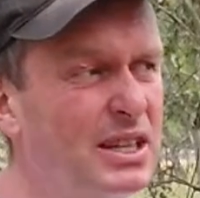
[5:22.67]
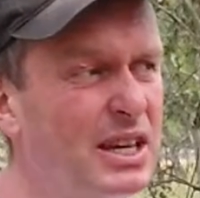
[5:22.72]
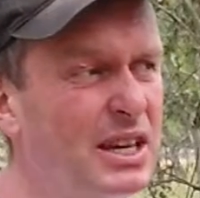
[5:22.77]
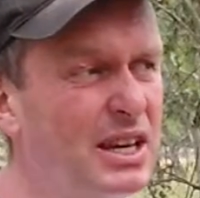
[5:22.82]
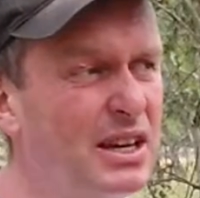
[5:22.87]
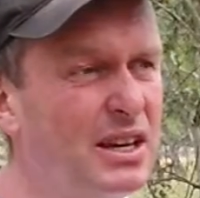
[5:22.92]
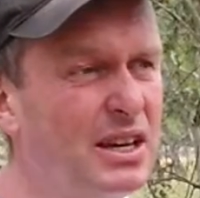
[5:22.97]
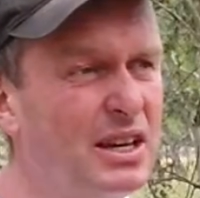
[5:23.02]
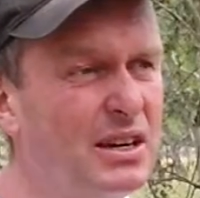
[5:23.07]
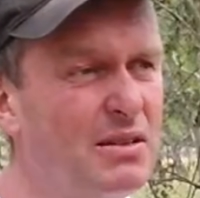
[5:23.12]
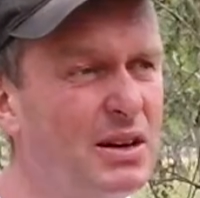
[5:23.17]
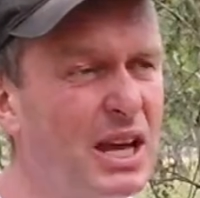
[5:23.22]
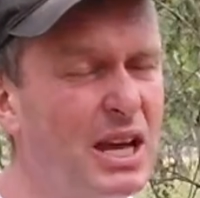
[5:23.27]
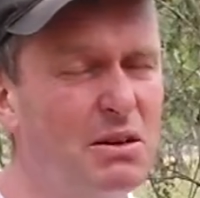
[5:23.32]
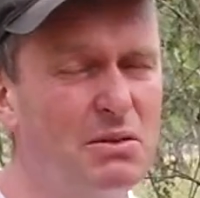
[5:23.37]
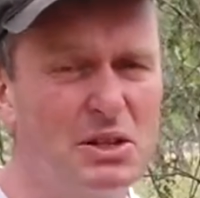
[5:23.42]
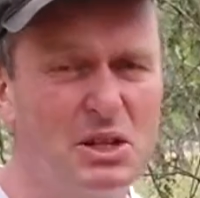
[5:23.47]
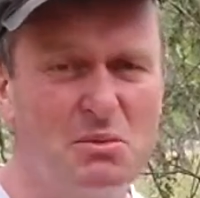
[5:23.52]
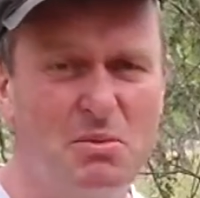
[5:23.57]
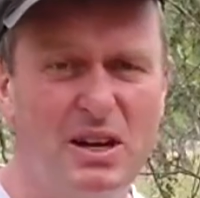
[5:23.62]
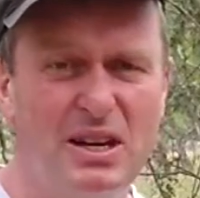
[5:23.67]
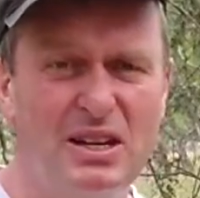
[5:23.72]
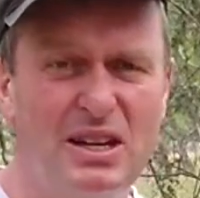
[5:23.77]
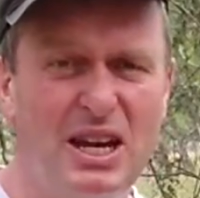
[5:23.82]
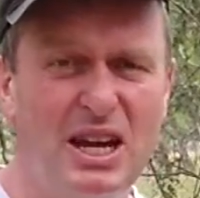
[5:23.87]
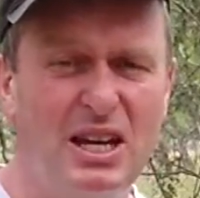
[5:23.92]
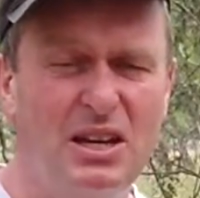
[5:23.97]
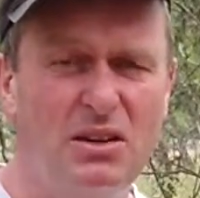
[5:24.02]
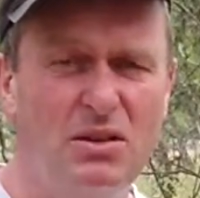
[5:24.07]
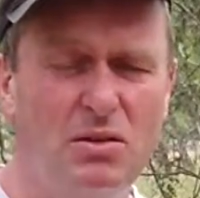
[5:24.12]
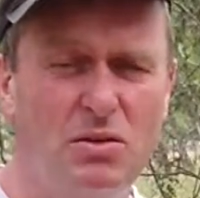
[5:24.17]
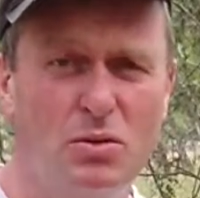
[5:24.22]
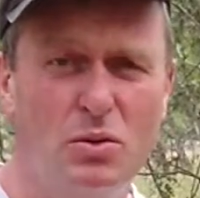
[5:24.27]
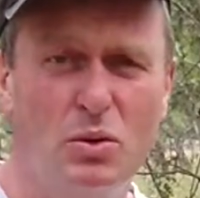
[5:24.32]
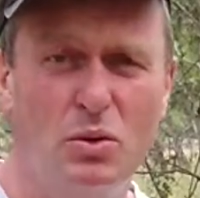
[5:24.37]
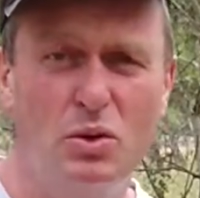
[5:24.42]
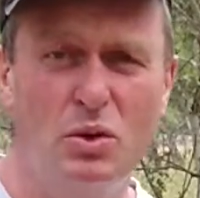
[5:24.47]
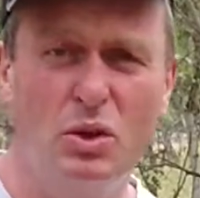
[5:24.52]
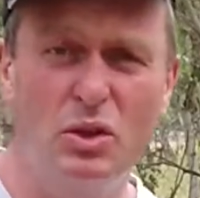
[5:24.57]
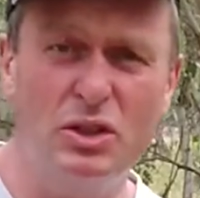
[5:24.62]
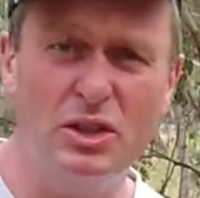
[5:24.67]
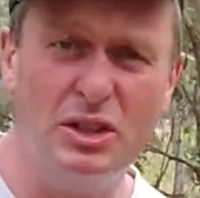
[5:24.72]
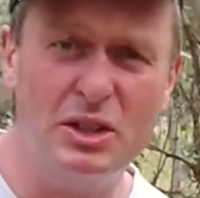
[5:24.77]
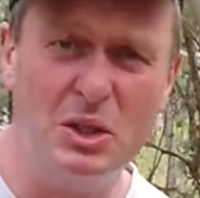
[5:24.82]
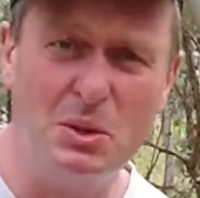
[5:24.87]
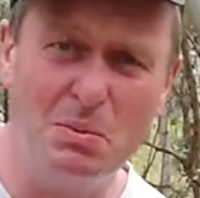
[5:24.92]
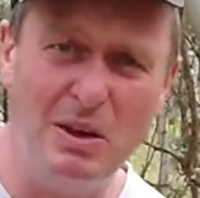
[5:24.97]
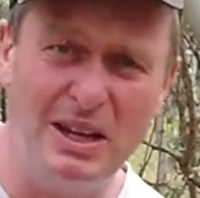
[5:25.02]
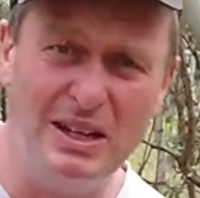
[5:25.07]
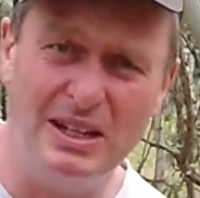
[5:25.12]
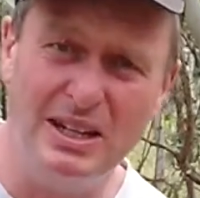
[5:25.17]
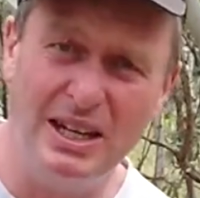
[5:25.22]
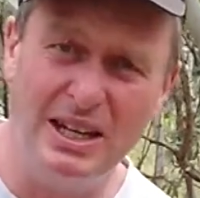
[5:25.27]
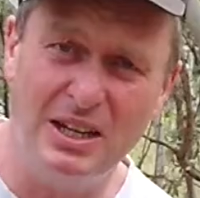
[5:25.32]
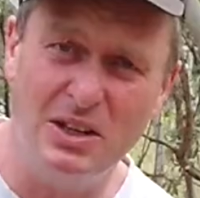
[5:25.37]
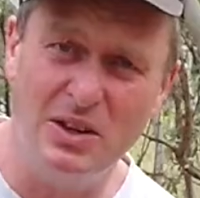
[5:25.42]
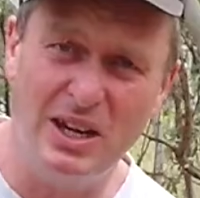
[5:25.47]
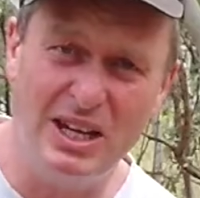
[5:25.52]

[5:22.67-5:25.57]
How, how expanded are you, or not expanded are you?